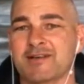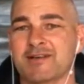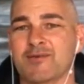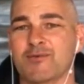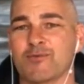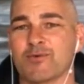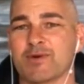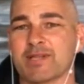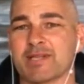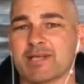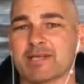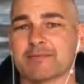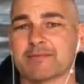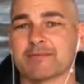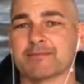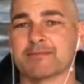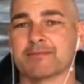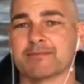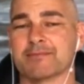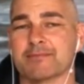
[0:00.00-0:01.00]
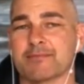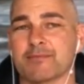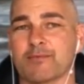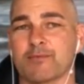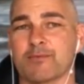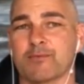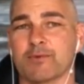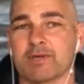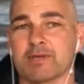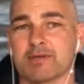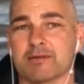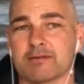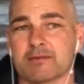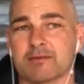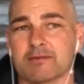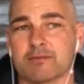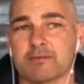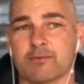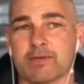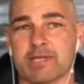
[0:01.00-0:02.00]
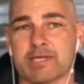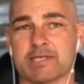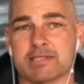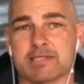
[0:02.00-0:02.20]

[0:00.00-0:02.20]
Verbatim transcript: mm-hmm. where they